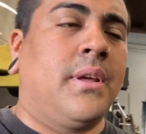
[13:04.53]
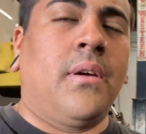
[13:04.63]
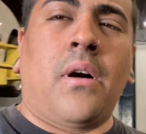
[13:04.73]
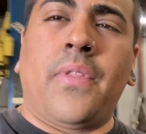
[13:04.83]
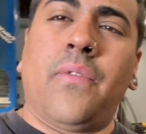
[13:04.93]

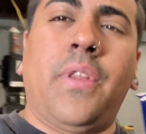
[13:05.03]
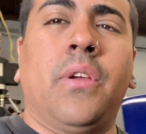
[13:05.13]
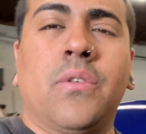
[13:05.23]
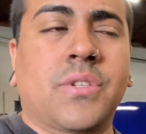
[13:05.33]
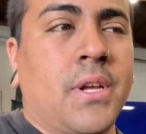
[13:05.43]
on the
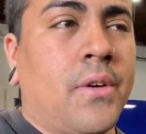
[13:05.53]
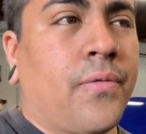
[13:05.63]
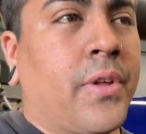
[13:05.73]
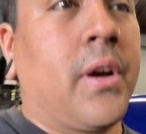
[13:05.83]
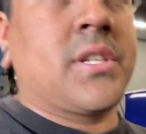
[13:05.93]
video stuff.
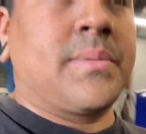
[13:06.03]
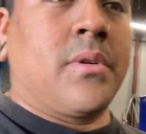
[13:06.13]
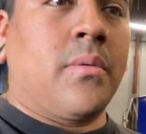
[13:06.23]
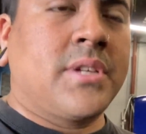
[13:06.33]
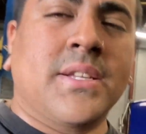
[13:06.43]
The
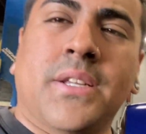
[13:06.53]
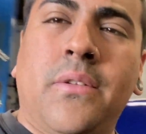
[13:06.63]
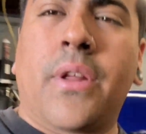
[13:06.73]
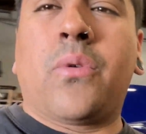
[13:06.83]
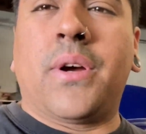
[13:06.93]
customer was asking a
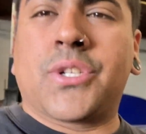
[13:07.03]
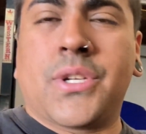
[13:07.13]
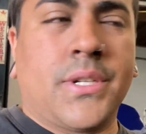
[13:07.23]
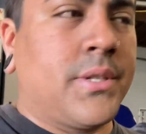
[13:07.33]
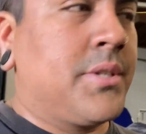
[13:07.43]
lot of
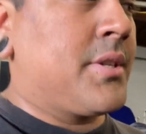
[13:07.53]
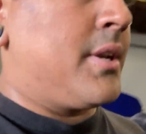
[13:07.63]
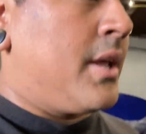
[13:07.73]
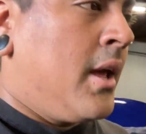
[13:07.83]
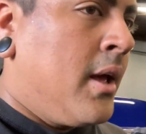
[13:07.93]
questions
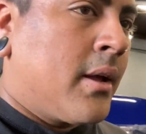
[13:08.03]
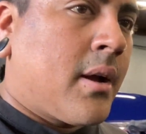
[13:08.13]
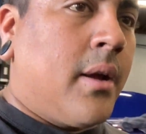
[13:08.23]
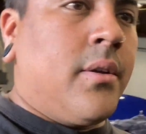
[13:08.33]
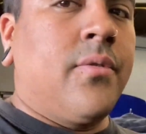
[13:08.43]
and
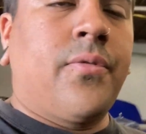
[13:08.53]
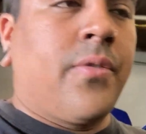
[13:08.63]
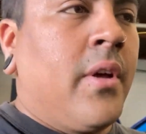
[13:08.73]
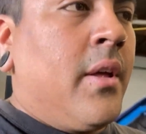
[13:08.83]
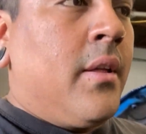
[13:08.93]
kind of
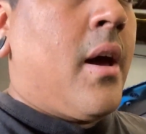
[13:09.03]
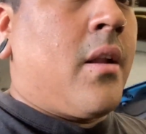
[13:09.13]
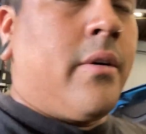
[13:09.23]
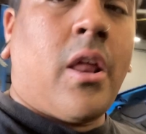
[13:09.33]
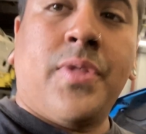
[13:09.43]
had a
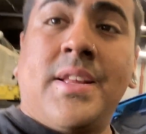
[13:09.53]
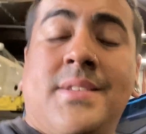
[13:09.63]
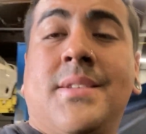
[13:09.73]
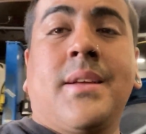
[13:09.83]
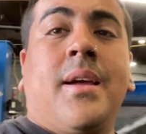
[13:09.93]
lot of things to
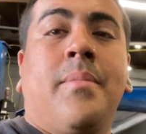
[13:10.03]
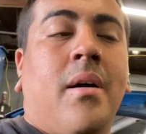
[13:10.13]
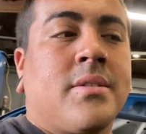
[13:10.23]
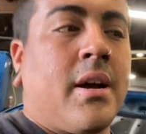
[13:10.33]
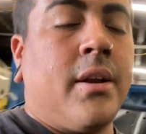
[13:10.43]
say
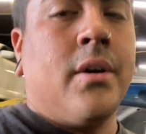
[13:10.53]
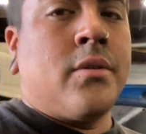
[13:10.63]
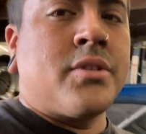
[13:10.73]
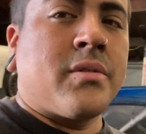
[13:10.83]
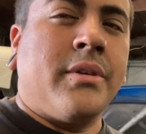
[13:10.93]
about
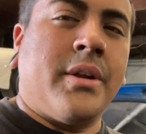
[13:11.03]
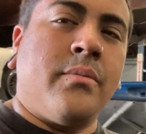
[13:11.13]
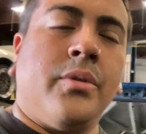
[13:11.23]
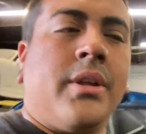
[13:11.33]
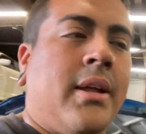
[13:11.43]
dyno, so we didn't
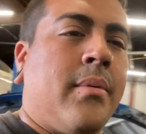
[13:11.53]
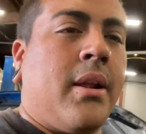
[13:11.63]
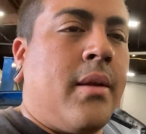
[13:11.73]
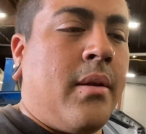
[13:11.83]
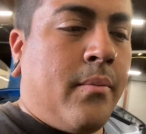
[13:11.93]
really end
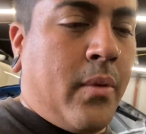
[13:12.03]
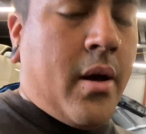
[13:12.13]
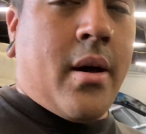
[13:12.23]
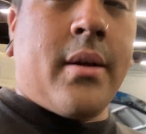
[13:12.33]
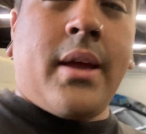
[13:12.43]

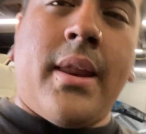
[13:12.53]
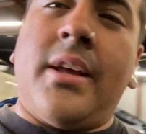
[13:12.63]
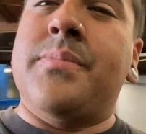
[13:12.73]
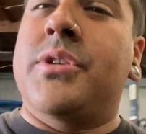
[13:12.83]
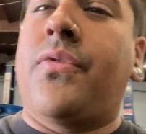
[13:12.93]
up getting
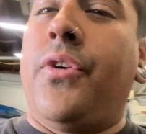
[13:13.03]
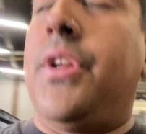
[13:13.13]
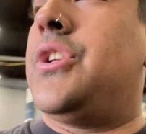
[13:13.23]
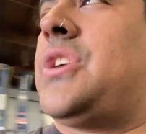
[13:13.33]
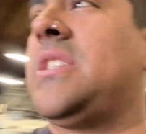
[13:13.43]
as much
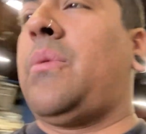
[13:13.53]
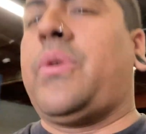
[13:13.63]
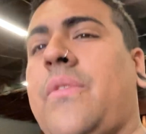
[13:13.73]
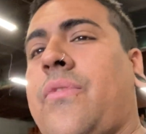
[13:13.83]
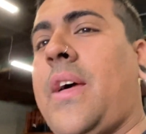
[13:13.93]
footage as I would
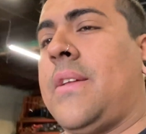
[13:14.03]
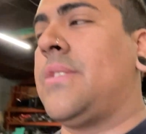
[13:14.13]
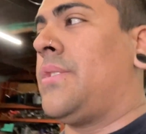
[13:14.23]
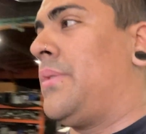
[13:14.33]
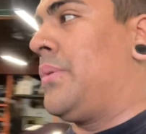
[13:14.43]
have liked
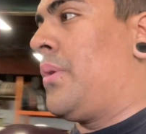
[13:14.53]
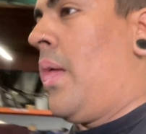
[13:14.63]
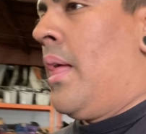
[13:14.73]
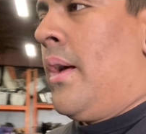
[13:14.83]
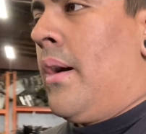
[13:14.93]
to
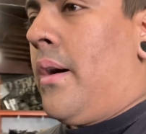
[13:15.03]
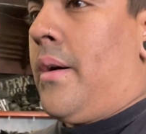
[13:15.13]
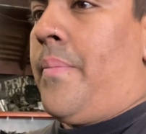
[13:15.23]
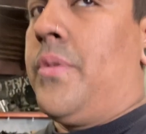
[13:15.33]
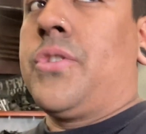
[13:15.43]

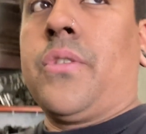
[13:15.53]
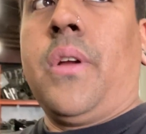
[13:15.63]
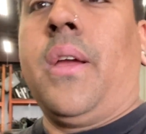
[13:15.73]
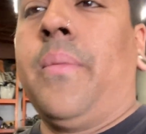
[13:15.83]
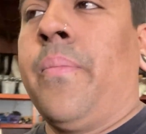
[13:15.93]

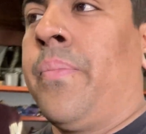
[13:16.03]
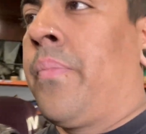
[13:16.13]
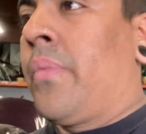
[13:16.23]
during